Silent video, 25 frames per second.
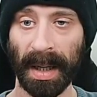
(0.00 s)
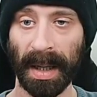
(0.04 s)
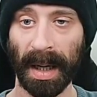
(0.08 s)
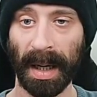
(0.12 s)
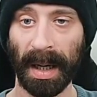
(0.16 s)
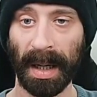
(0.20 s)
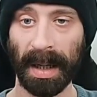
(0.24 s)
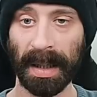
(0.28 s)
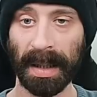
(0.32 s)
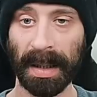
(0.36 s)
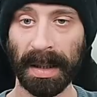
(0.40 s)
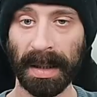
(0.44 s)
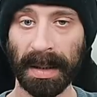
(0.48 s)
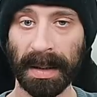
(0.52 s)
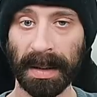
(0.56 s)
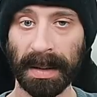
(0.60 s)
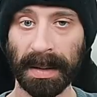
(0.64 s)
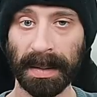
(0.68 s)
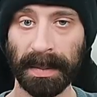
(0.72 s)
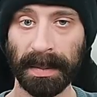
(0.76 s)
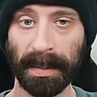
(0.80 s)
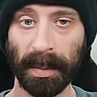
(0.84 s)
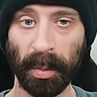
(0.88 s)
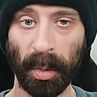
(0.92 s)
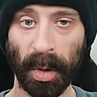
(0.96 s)

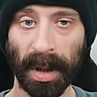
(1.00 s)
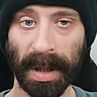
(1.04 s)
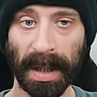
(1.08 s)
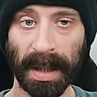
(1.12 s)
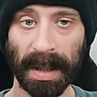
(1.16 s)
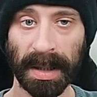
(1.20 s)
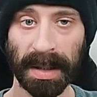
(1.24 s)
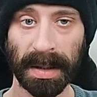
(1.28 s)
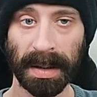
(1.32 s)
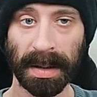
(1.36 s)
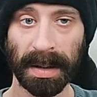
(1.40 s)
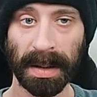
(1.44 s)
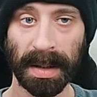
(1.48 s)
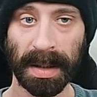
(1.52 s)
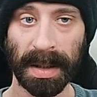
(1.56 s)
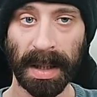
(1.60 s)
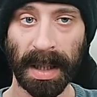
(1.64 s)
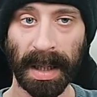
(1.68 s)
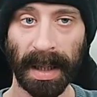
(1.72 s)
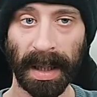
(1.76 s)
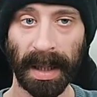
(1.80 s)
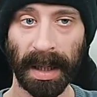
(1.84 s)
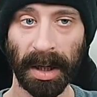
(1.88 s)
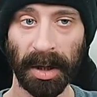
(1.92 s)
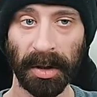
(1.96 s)
What else does it
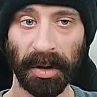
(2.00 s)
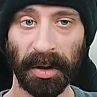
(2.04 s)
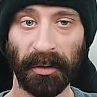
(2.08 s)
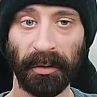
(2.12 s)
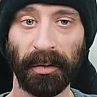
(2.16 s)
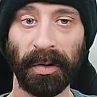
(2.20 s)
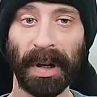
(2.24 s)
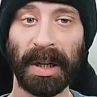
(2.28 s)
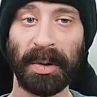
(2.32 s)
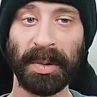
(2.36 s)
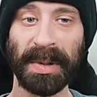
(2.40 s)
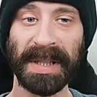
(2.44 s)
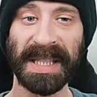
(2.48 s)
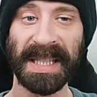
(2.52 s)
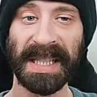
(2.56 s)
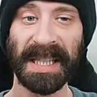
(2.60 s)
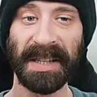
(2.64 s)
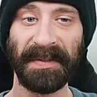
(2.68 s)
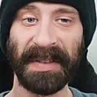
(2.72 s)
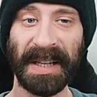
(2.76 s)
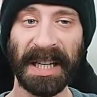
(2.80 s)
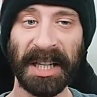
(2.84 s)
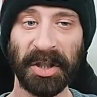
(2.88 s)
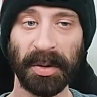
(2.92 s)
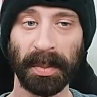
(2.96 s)
say here? The frequency
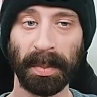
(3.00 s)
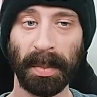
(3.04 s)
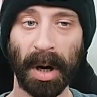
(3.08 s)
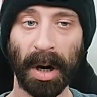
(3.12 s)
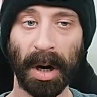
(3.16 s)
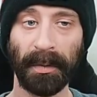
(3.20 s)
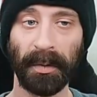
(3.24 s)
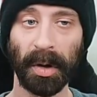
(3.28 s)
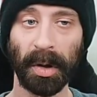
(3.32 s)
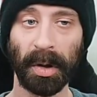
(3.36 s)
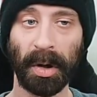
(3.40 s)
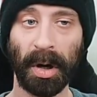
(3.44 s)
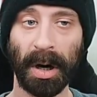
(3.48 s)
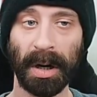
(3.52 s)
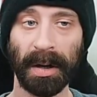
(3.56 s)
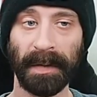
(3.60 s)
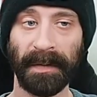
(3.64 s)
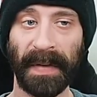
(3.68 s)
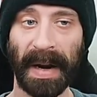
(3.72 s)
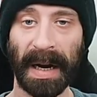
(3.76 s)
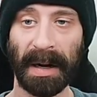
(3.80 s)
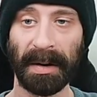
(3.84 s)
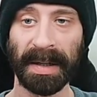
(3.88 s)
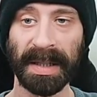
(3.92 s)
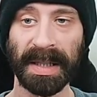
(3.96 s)
of each Marvel card
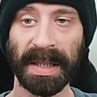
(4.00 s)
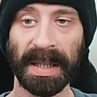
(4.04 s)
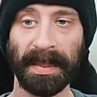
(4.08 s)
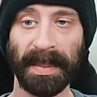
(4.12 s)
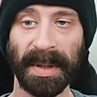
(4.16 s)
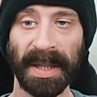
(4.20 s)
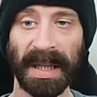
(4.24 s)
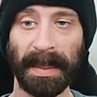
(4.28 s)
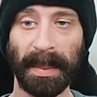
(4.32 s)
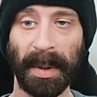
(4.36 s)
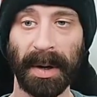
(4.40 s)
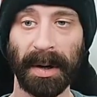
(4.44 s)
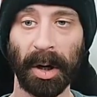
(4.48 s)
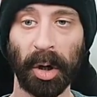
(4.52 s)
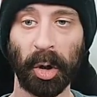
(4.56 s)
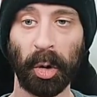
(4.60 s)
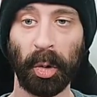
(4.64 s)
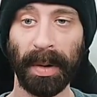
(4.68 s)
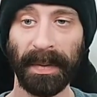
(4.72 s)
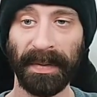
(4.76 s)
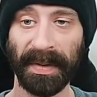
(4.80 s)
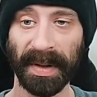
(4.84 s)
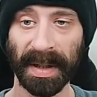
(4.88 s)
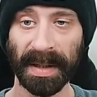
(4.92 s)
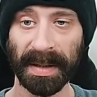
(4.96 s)
varies. Some of them are
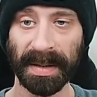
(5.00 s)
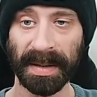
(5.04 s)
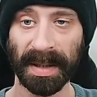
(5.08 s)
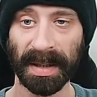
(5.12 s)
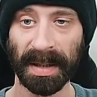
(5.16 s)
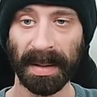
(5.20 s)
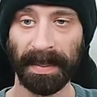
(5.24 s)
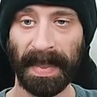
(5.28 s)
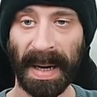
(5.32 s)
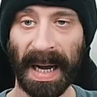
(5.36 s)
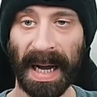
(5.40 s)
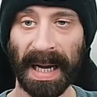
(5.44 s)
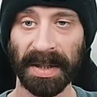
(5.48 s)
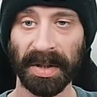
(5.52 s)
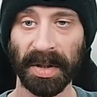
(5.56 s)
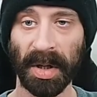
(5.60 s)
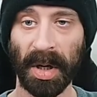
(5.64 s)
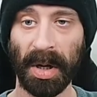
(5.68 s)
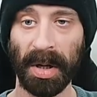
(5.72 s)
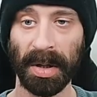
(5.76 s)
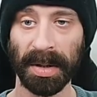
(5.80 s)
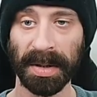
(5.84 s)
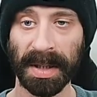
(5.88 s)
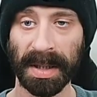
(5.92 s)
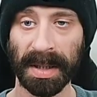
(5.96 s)
equivalent to the past
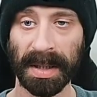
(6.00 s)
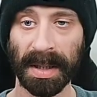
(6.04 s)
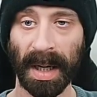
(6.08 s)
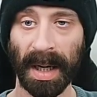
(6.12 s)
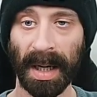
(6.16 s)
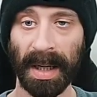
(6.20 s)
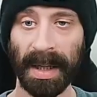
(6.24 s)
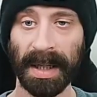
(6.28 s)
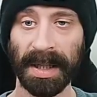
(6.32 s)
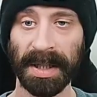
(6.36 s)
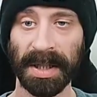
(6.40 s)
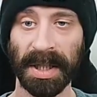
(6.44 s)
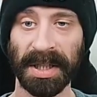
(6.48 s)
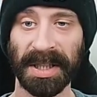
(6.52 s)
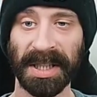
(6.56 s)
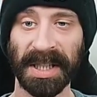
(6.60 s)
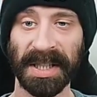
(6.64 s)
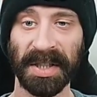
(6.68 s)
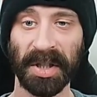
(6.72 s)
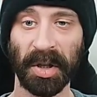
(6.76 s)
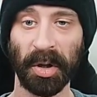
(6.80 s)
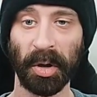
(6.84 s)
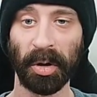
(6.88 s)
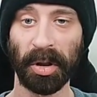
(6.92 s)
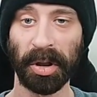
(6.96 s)
alts, such
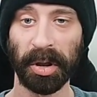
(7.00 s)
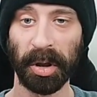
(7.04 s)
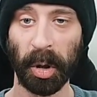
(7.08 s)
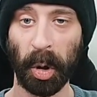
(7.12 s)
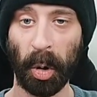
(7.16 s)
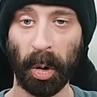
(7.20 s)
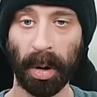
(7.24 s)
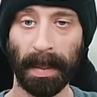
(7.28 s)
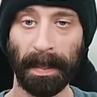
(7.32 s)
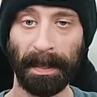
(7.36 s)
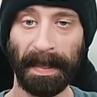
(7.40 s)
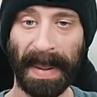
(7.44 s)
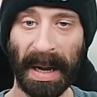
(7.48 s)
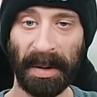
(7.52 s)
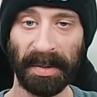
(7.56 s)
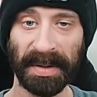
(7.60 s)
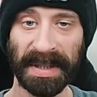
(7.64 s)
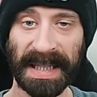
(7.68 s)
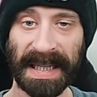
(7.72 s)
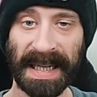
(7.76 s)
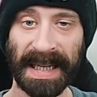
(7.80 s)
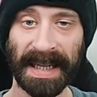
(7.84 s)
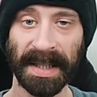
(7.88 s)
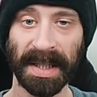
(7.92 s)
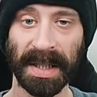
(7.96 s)
as Earth Lore
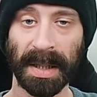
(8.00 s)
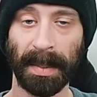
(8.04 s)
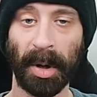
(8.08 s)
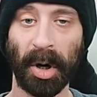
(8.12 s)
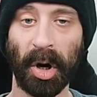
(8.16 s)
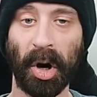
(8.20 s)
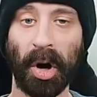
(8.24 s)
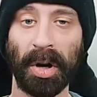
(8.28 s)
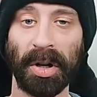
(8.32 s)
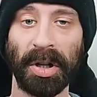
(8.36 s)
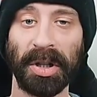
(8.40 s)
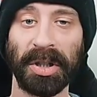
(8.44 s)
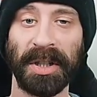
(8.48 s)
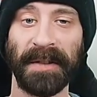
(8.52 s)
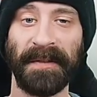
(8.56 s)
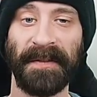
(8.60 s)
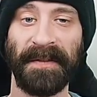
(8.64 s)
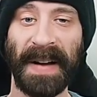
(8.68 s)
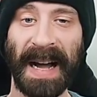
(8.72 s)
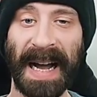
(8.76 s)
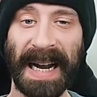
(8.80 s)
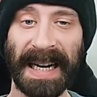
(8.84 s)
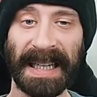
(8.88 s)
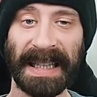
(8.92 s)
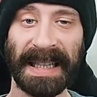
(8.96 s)
Bounty, and some are harder to
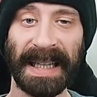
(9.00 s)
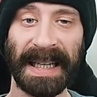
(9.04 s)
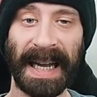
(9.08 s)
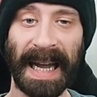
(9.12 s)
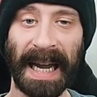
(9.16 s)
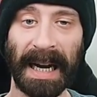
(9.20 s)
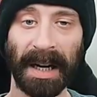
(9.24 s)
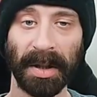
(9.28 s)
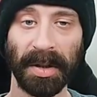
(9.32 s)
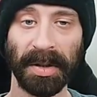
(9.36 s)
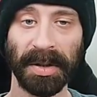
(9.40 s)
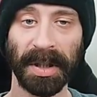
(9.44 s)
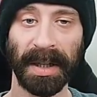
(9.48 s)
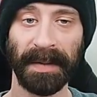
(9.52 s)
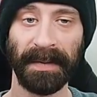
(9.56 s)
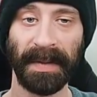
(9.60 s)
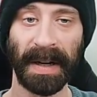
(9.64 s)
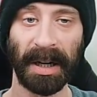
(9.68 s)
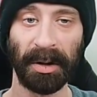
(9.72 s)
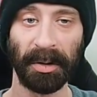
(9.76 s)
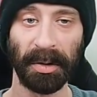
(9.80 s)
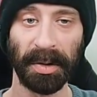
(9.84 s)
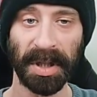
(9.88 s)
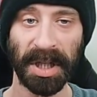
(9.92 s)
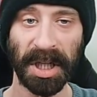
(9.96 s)
find, like Herald of
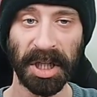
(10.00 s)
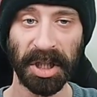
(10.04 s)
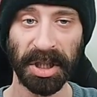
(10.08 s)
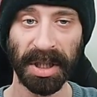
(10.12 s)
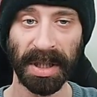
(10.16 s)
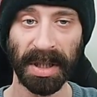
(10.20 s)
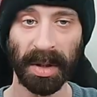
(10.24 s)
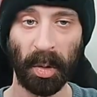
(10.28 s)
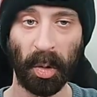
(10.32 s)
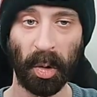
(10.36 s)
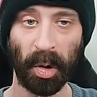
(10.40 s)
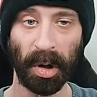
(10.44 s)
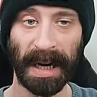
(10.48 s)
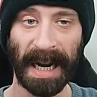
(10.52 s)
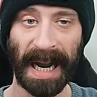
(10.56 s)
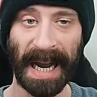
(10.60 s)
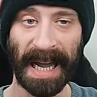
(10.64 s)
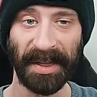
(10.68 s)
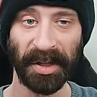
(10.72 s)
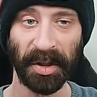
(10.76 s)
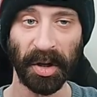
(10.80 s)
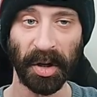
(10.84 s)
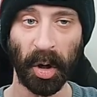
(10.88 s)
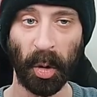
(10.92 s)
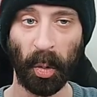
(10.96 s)
Erudition or
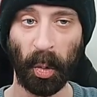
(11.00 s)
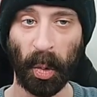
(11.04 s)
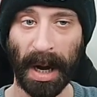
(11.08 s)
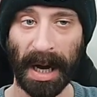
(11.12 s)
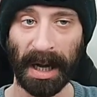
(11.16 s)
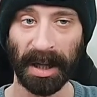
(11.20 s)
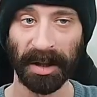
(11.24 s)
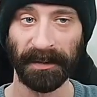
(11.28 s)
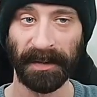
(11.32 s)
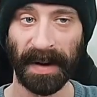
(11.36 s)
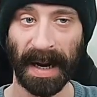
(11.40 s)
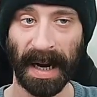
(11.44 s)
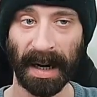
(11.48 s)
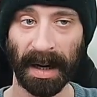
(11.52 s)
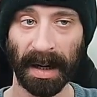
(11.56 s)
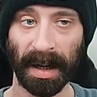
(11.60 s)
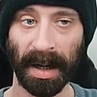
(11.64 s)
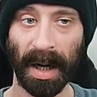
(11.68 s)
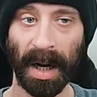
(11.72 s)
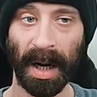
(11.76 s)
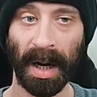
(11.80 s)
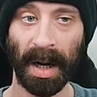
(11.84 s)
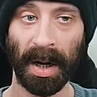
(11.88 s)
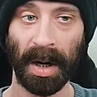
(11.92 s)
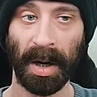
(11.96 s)
Aether Wildfire.
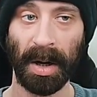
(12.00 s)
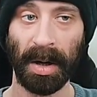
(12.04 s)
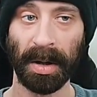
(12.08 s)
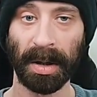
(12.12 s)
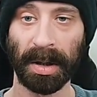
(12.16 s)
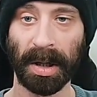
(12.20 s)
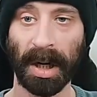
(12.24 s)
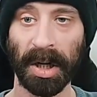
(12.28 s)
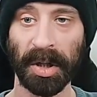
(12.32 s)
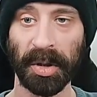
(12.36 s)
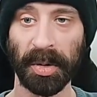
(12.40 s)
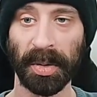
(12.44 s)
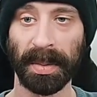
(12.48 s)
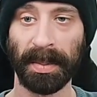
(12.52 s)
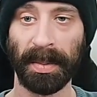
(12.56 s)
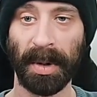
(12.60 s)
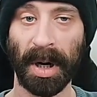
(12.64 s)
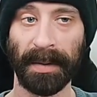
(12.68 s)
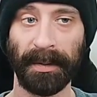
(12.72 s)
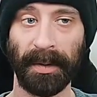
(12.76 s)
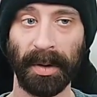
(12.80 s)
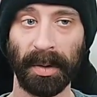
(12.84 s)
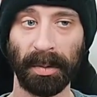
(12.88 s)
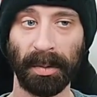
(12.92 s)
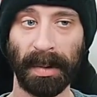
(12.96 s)
All cards with a
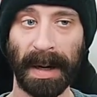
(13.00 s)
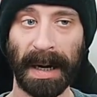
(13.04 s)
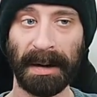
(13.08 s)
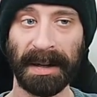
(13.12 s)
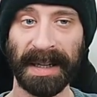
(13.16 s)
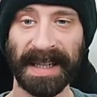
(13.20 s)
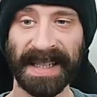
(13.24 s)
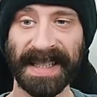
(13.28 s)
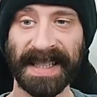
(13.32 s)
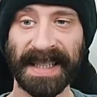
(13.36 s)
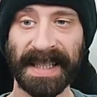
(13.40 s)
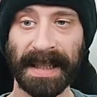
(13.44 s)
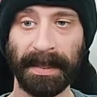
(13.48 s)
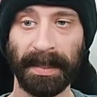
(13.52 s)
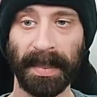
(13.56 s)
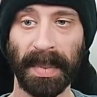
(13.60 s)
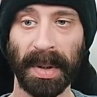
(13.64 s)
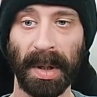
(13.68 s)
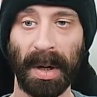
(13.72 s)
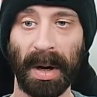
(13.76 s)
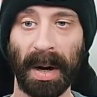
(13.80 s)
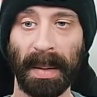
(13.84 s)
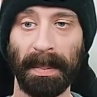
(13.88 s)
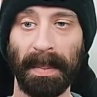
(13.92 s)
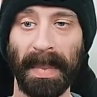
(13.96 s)
Marvel rarity
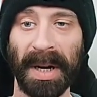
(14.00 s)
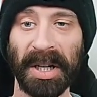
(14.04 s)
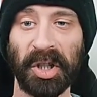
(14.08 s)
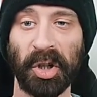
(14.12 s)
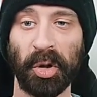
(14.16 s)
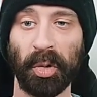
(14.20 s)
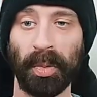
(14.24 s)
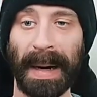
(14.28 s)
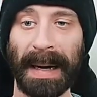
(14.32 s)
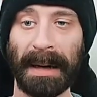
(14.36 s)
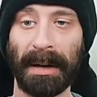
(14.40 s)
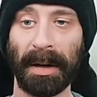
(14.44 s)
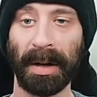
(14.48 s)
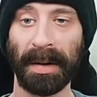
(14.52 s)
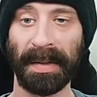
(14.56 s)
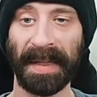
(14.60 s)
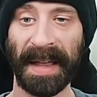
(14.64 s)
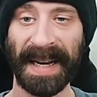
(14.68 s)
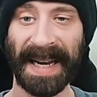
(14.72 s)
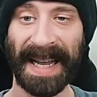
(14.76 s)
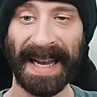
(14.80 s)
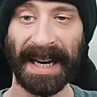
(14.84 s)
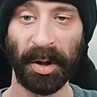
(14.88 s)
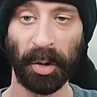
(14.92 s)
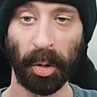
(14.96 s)
symbol are much rarer
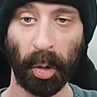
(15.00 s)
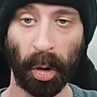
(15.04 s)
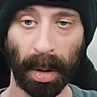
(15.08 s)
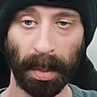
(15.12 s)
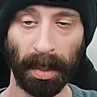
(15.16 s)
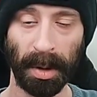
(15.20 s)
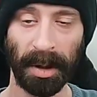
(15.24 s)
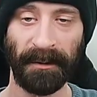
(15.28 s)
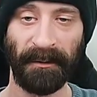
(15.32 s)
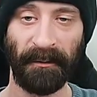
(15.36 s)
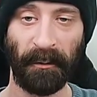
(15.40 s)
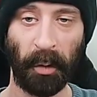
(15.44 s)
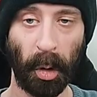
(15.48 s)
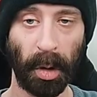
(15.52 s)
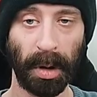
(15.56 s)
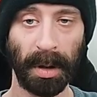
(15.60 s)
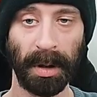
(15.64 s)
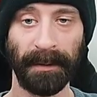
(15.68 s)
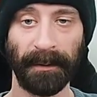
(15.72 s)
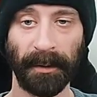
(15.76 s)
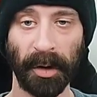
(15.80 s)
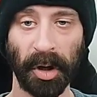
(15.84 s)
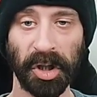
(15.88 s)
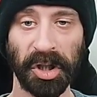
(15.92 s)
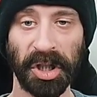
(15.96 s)
than a normal foil
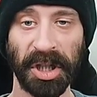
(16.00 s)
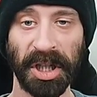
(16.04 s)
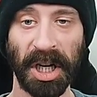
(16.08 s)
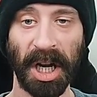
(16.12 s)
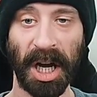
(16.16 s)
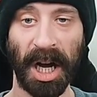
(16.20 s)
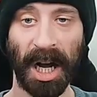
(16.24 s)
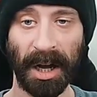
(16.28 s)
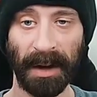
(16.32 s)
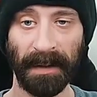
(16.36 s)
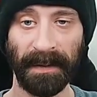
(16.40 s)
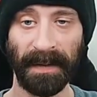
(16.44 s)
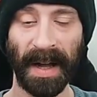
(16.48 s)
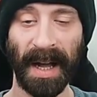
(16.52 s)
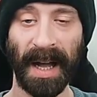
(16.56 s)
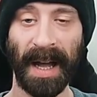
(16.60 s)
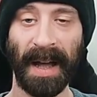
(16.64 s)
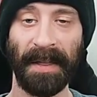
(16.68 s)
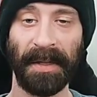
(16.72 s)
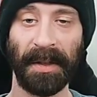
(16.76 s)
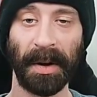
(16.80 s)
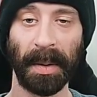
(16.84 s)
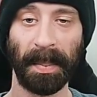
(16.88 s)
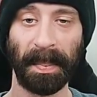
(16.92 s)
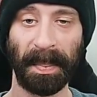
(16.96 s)
version of
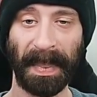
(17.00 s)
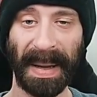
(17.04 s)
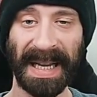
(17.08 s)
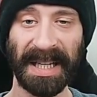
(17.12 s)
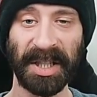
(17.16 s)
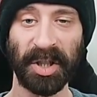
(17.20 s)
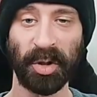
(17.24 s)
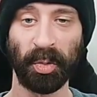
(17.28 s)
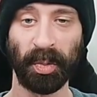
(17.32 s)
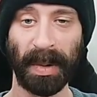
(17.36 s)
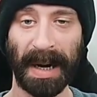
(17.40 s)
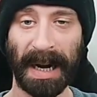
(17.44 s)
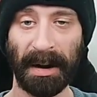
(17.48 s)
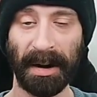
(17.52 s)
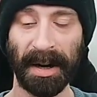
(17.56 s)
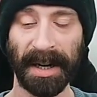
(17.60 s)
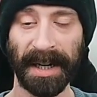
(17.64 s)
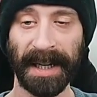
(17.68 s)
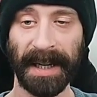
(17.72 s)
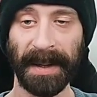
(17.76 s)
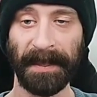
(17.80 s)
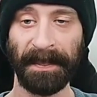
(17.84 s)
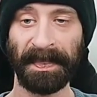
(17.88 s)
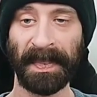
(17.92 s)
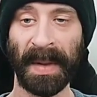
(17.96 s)
their base
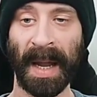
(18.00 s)
rarity.